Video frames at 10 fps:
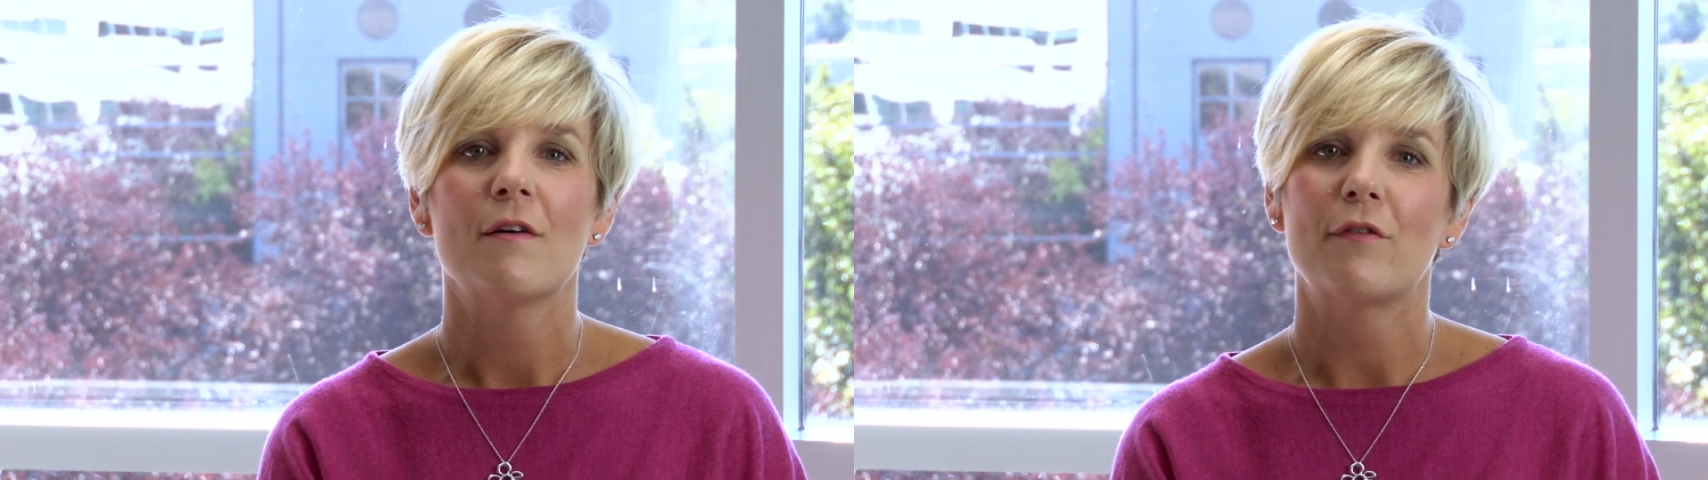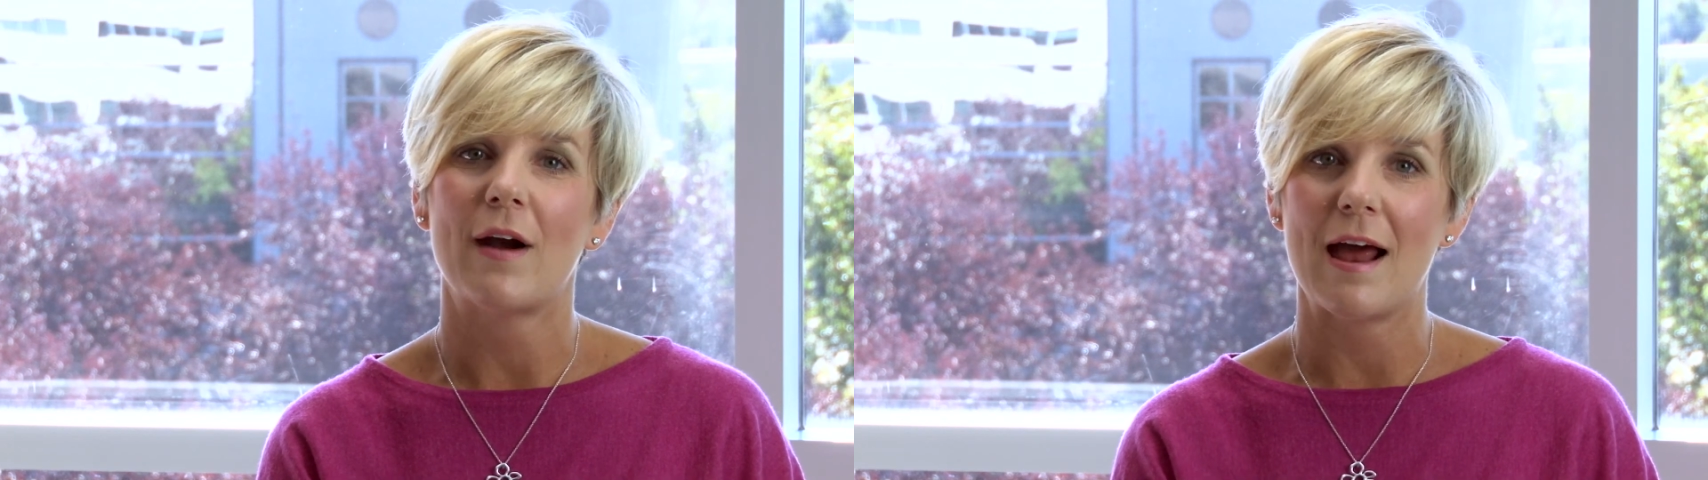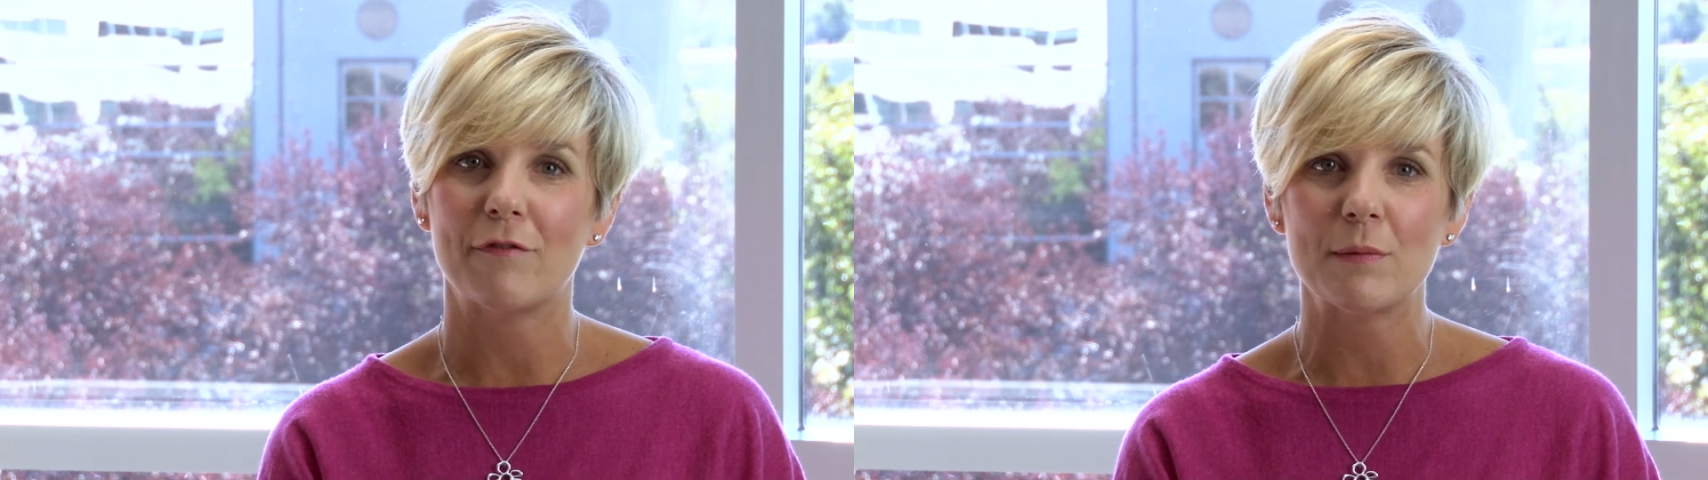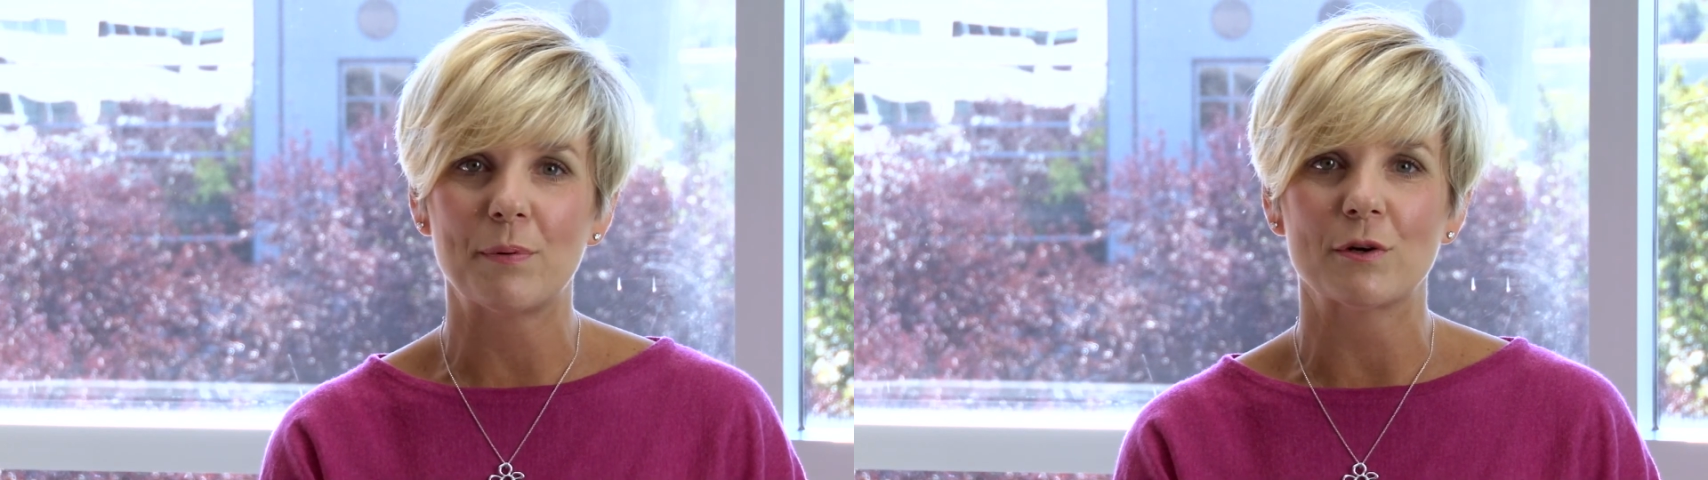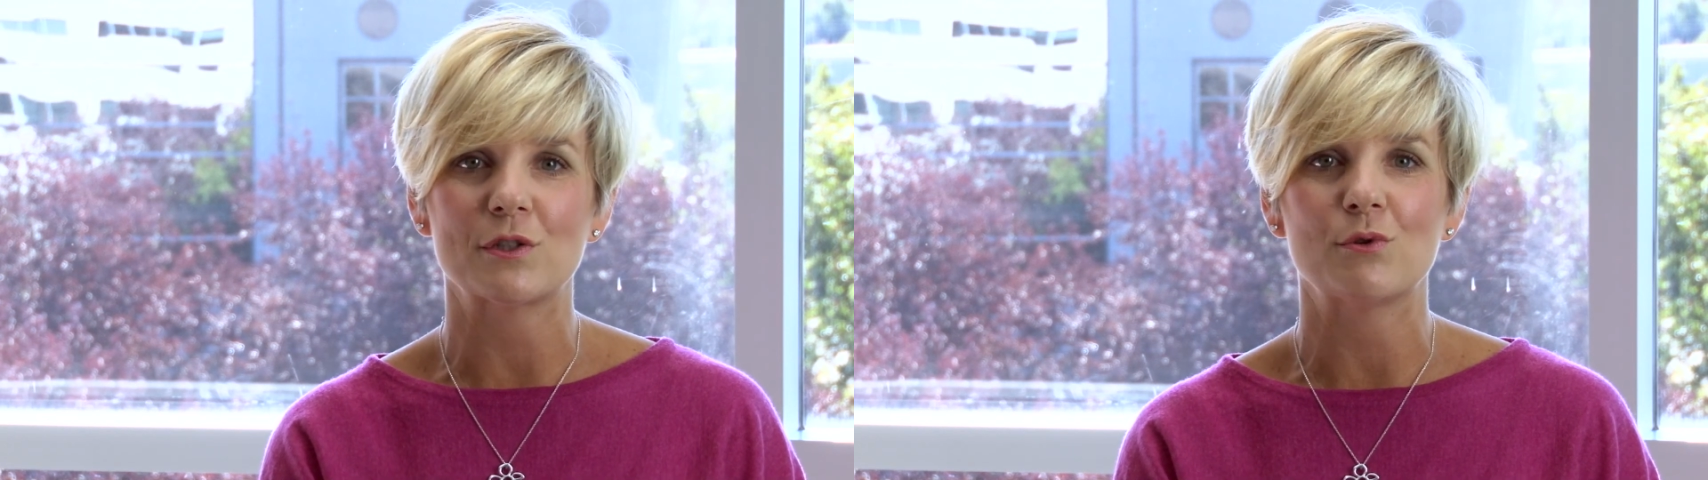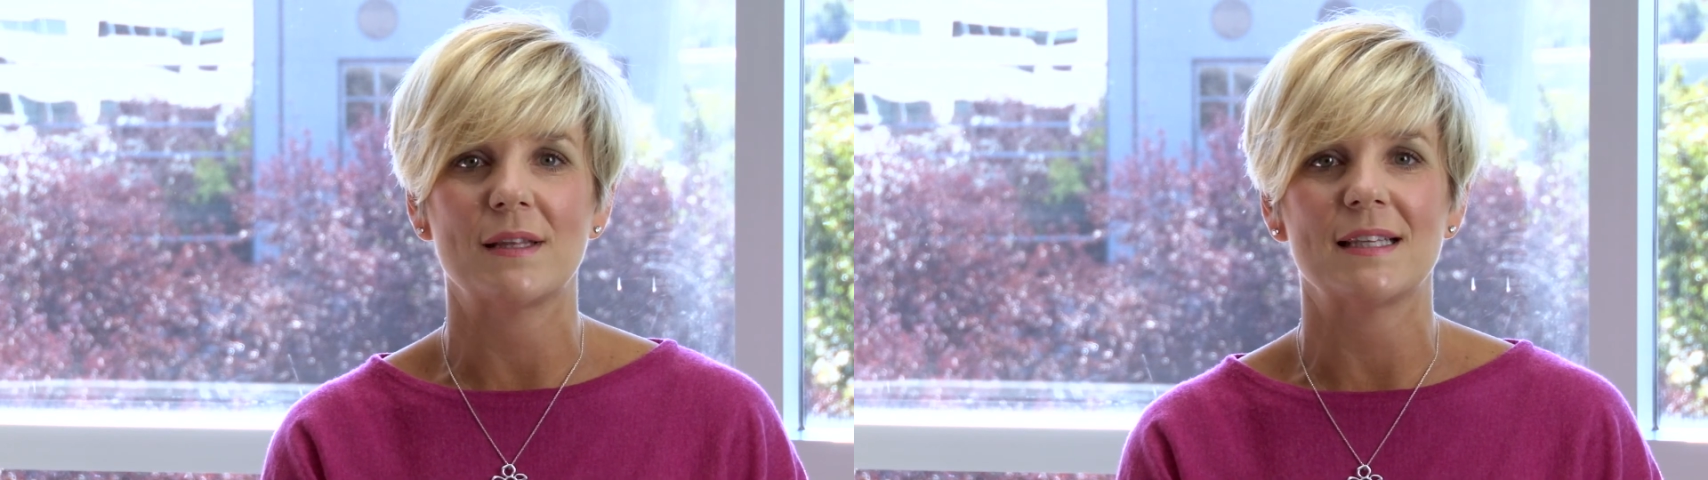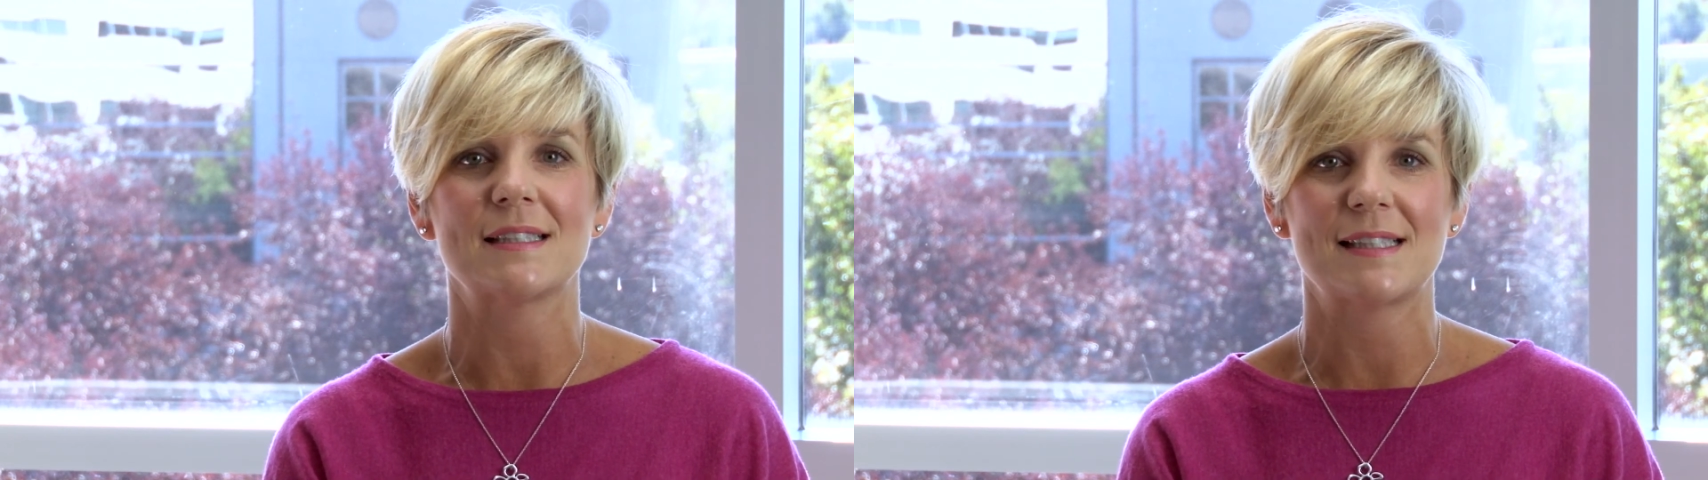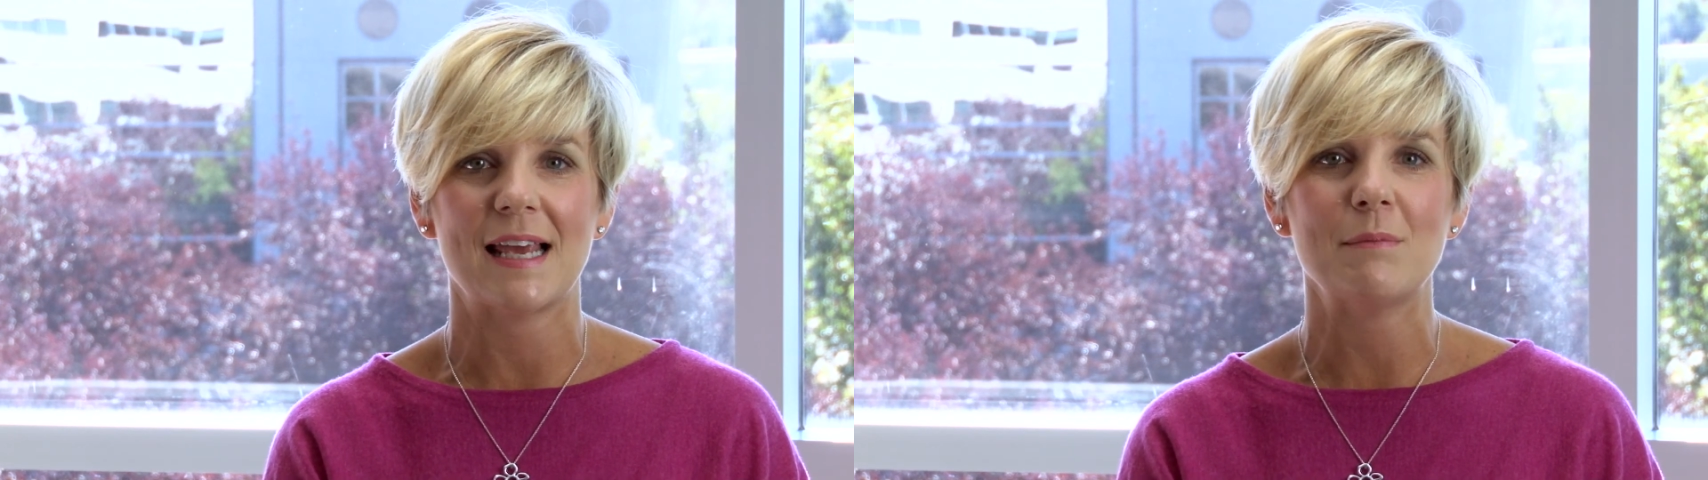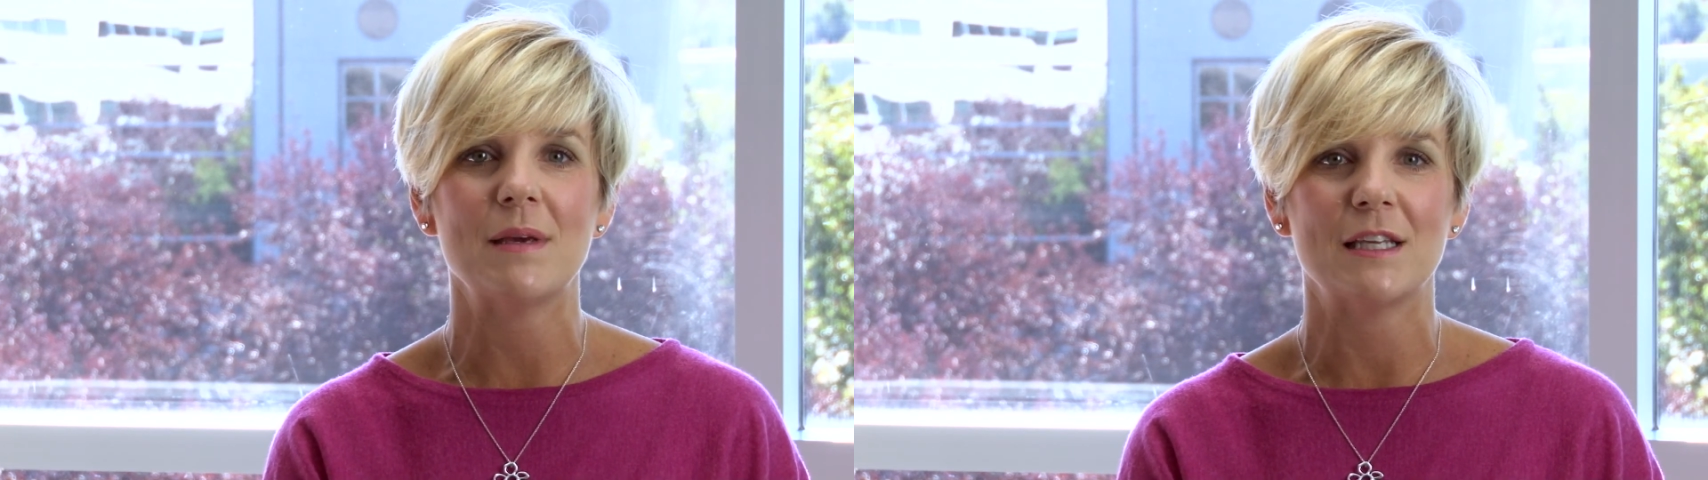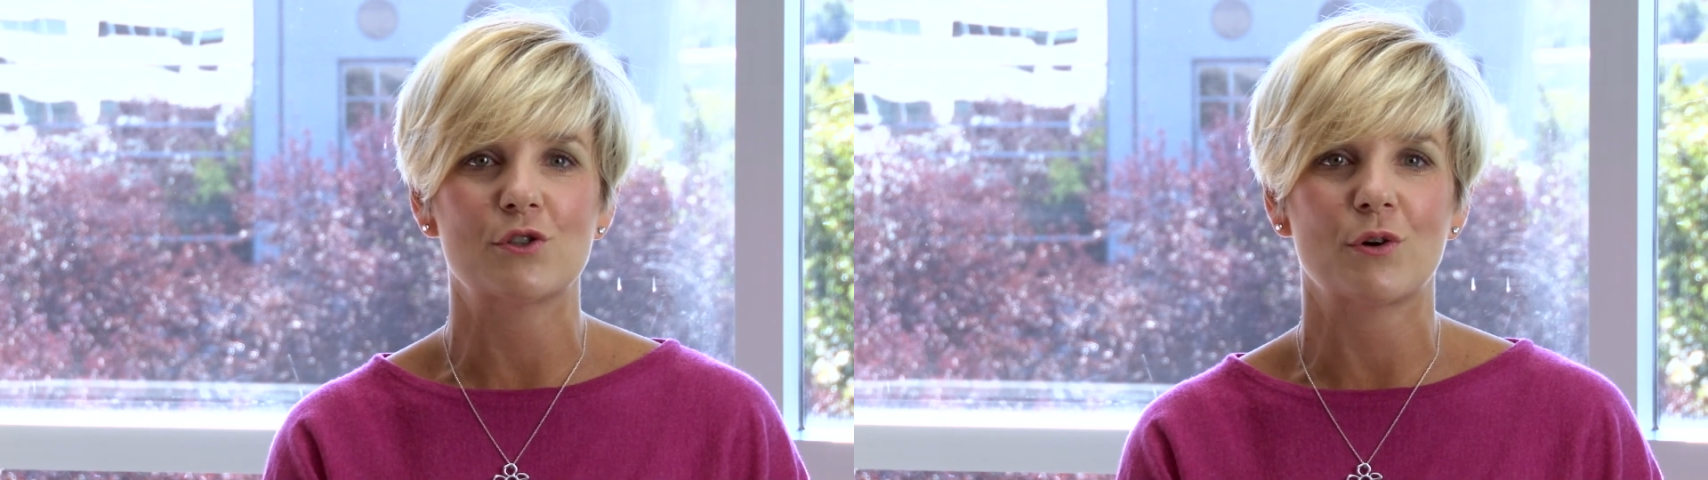for every person who had the same
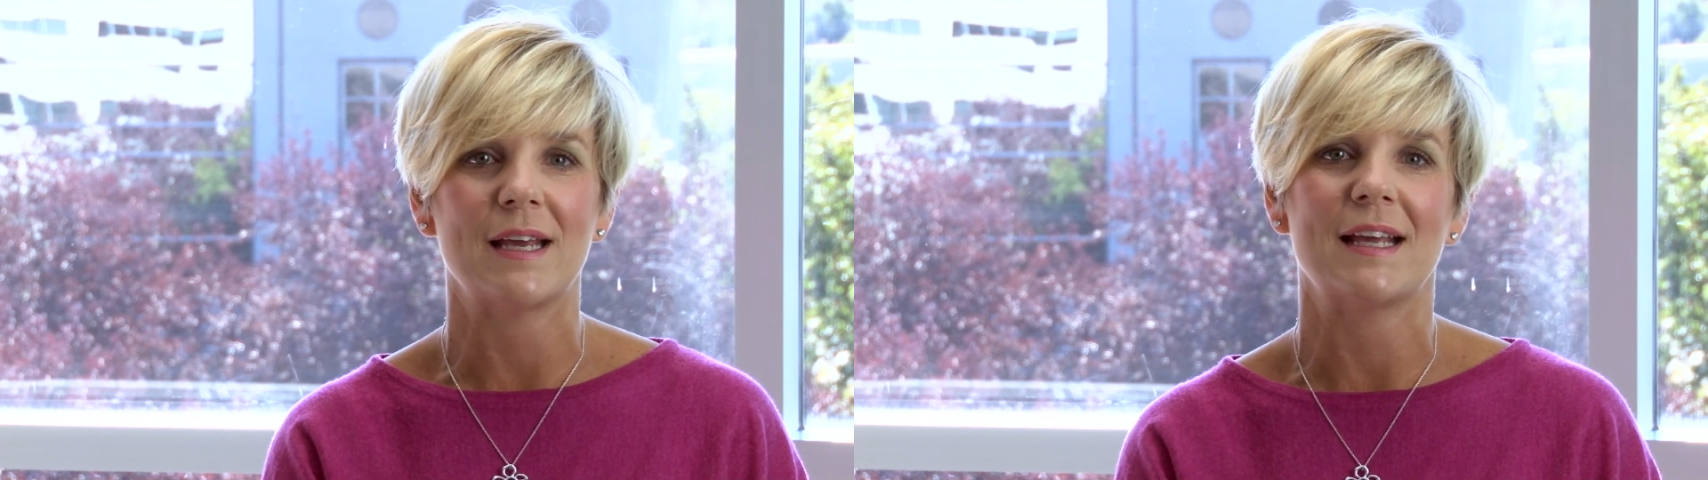injury